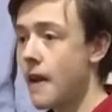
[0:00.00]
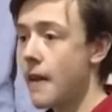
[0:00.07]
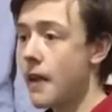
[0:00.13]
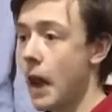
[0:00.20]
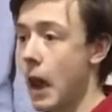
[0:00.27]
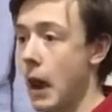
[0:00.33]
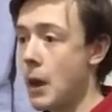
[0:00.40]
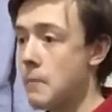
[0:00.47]

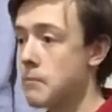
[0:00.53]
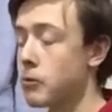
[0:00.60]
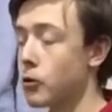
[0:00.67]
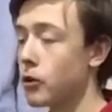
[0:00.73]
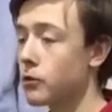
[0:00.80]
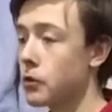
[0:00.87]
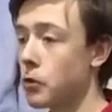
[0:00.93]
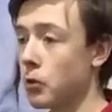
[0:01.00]
But
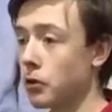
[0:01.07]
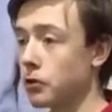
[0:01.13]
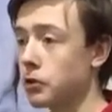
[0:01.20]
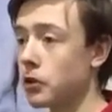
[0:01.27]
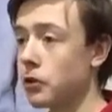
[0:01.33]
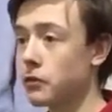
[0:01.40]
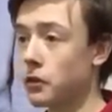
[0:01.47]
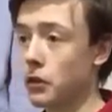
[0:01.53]
if you want to
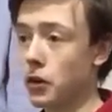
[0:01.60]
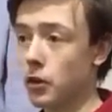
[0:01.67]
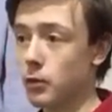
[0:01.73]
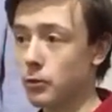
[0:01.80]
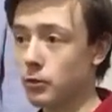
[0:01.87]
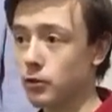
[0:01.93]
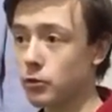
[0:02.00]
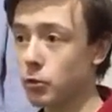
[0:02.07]
go for an
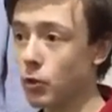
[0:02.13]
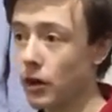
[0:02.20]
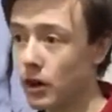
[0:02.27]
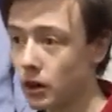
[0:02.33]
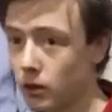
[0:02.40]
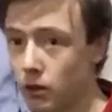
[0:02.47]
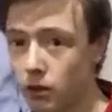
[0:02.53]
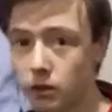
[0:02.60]
almost white
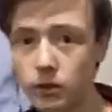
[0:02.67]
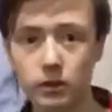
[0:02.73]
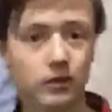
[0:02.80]
look,